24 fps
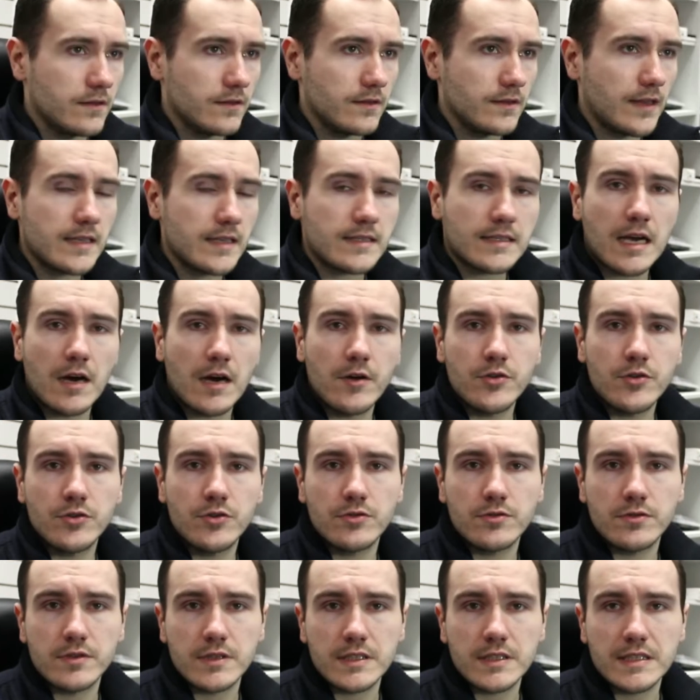That's how
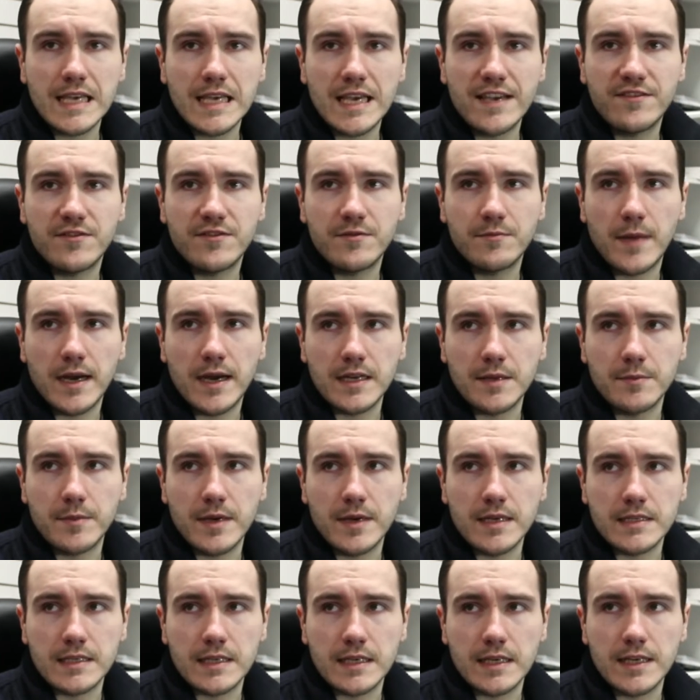you save money
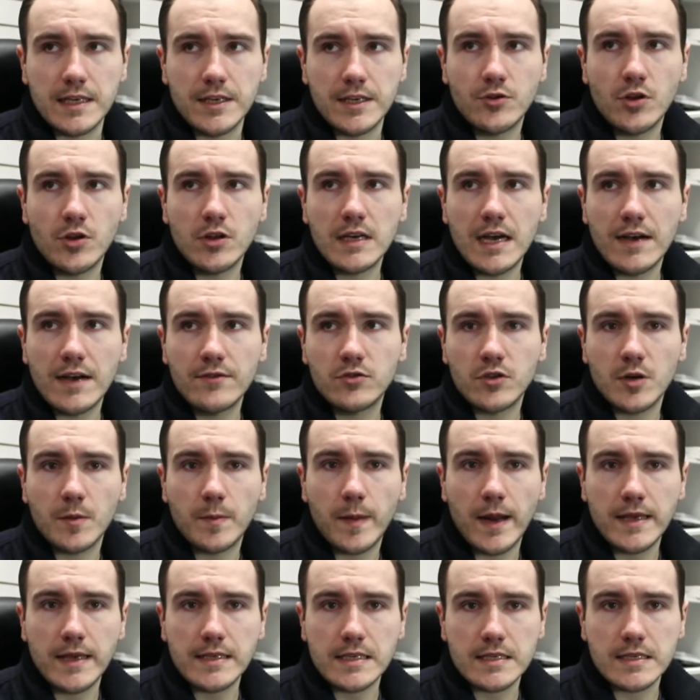basically. You don't have to
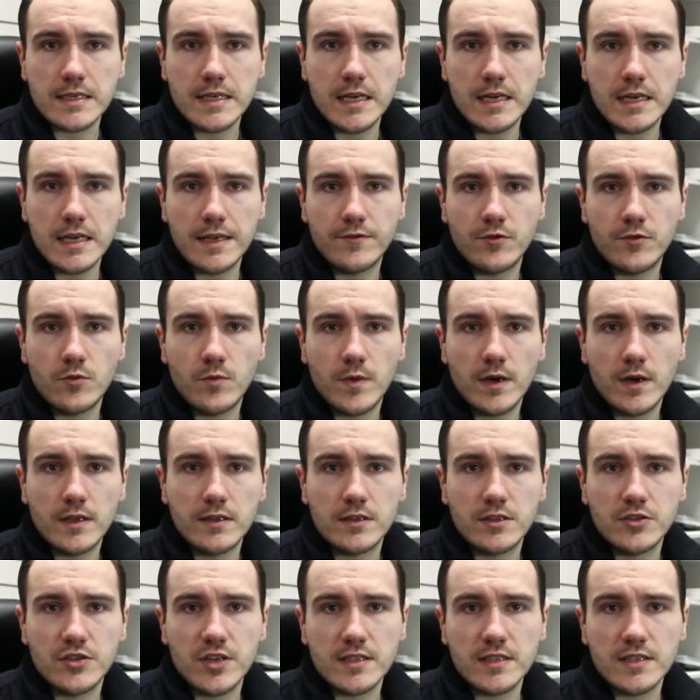replace a screen if you
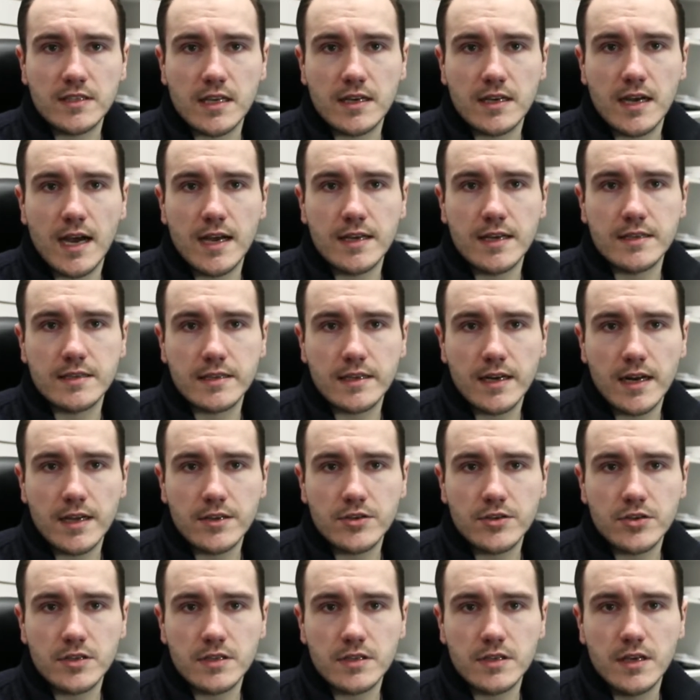want just to hide
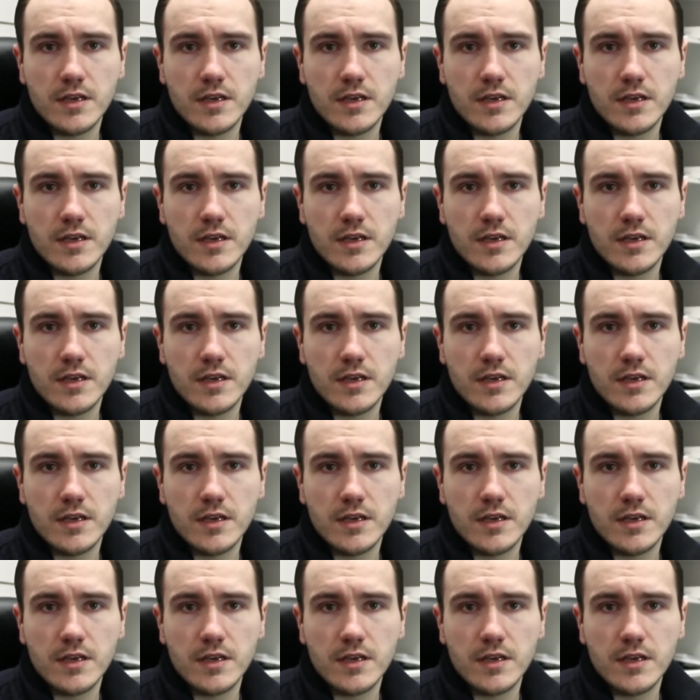scratches.